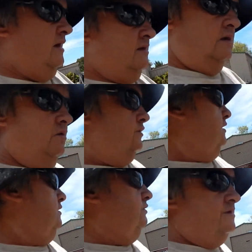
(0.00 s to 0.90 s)
did all
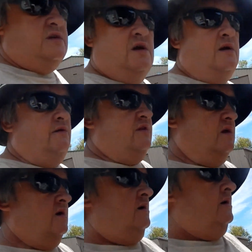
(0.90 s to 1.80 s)
the lawns,
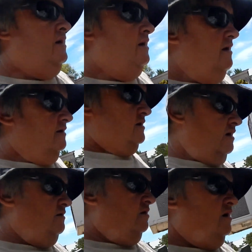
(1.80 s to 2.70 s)
everything.
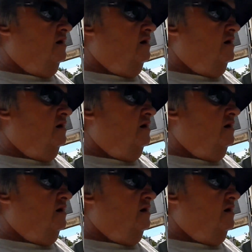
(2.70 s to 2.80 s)
So.